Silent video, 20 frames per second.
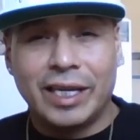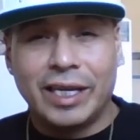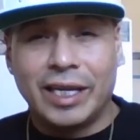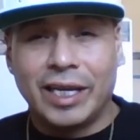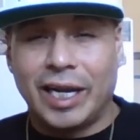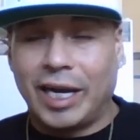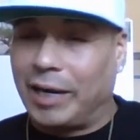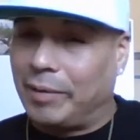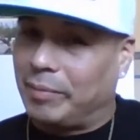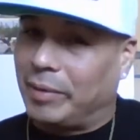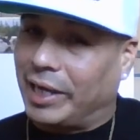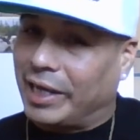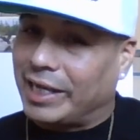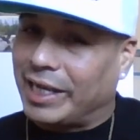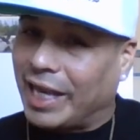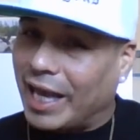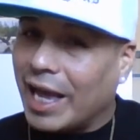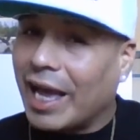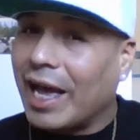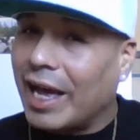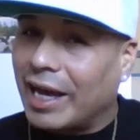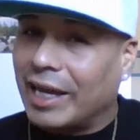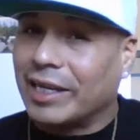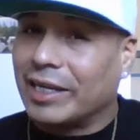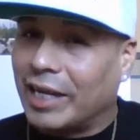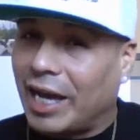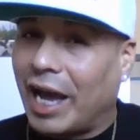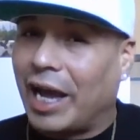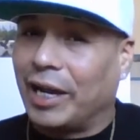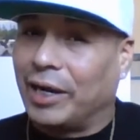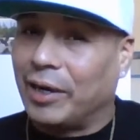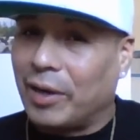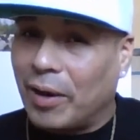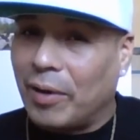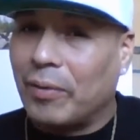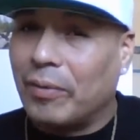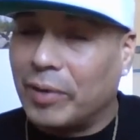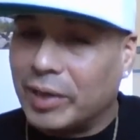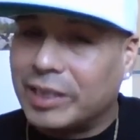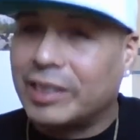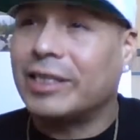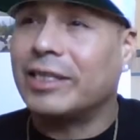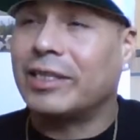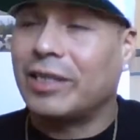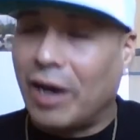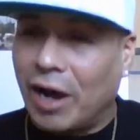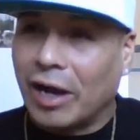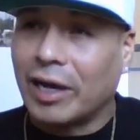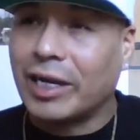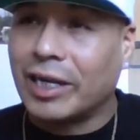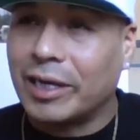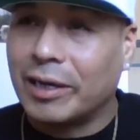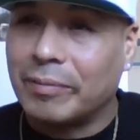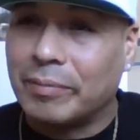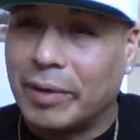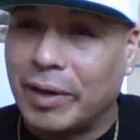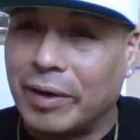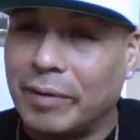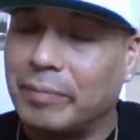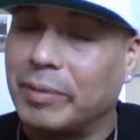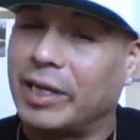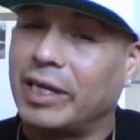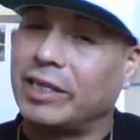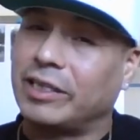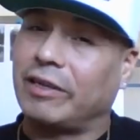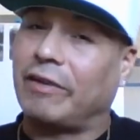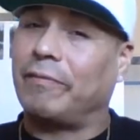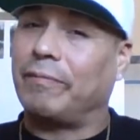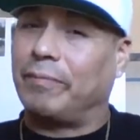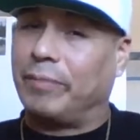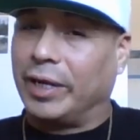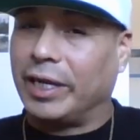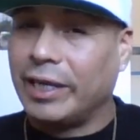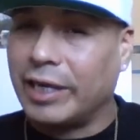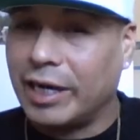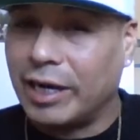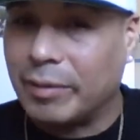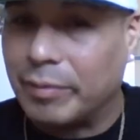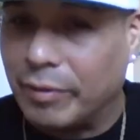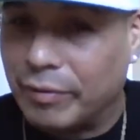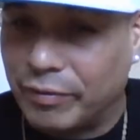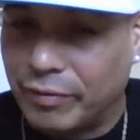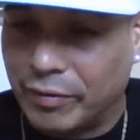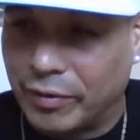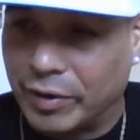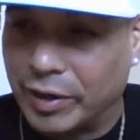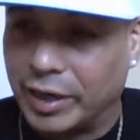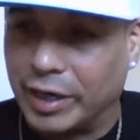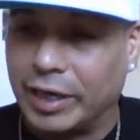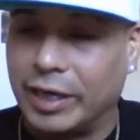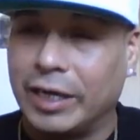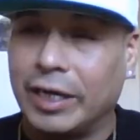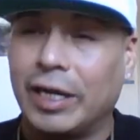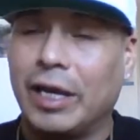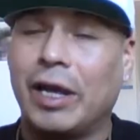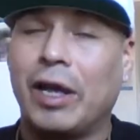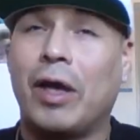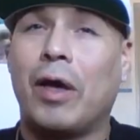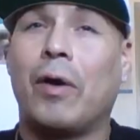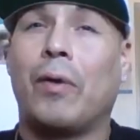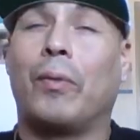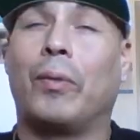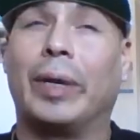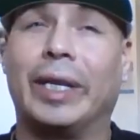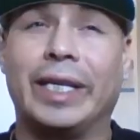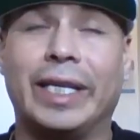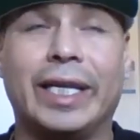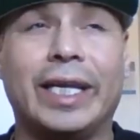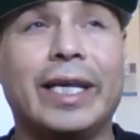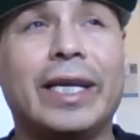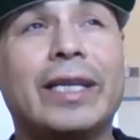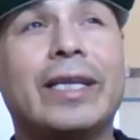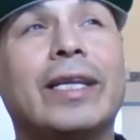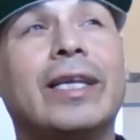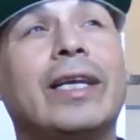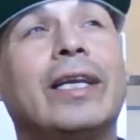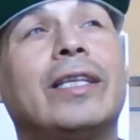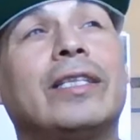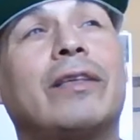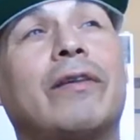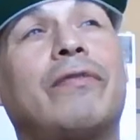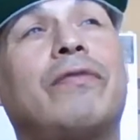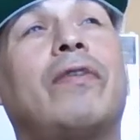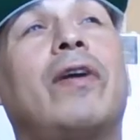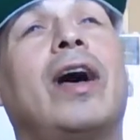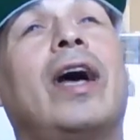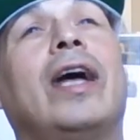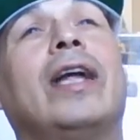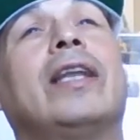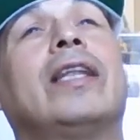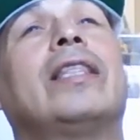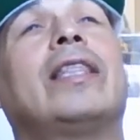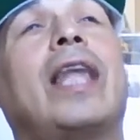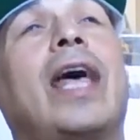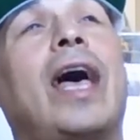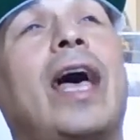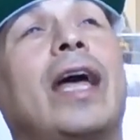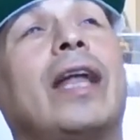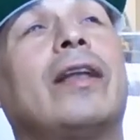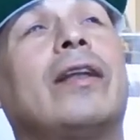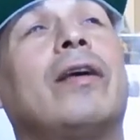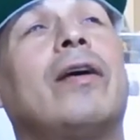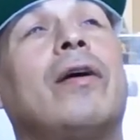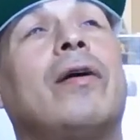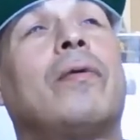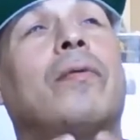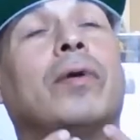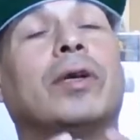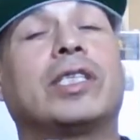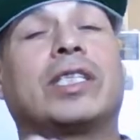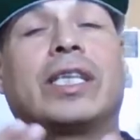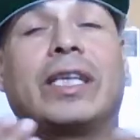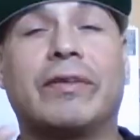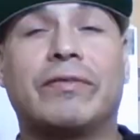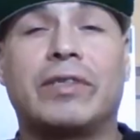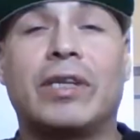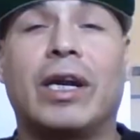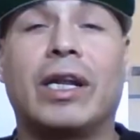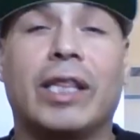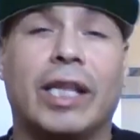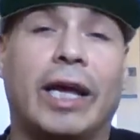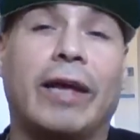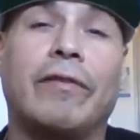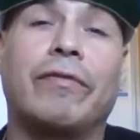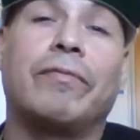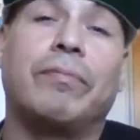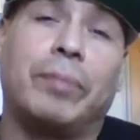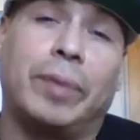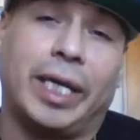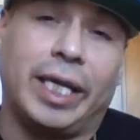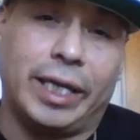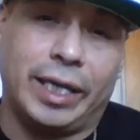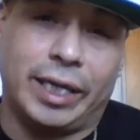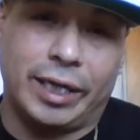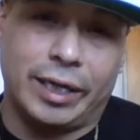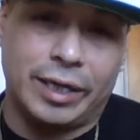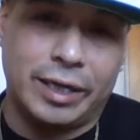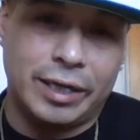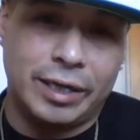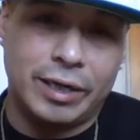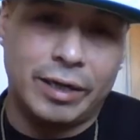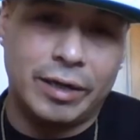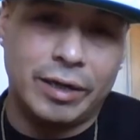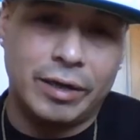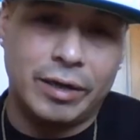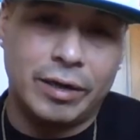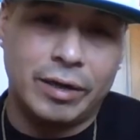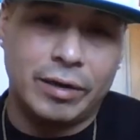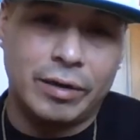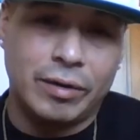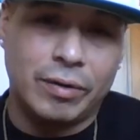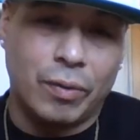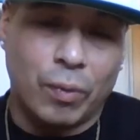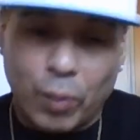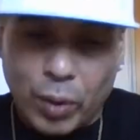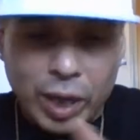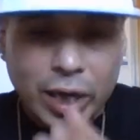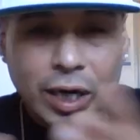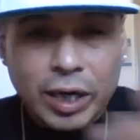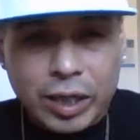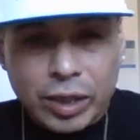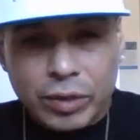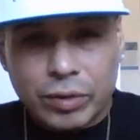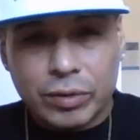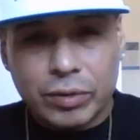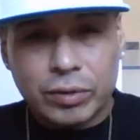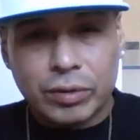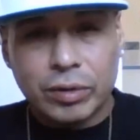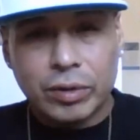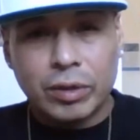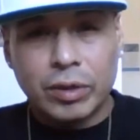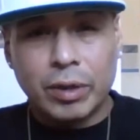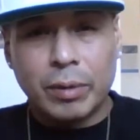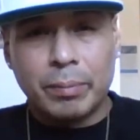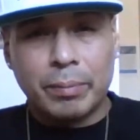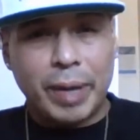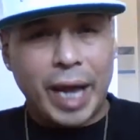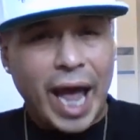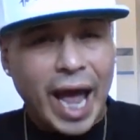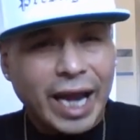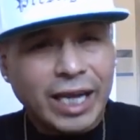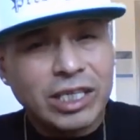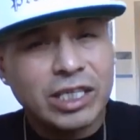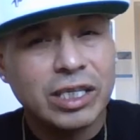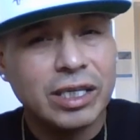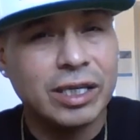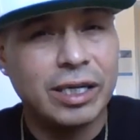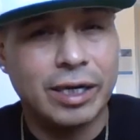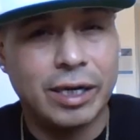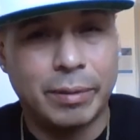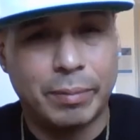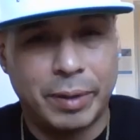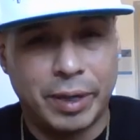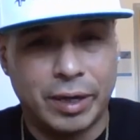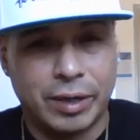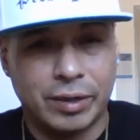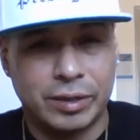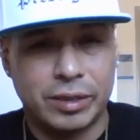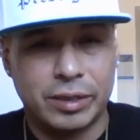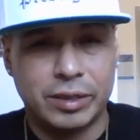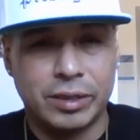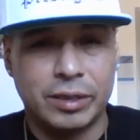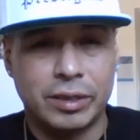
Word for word: And I'm like, yeah, I know what you're talking about because I've been there before. We need to find that which gives our life meaning. What are you passionate about?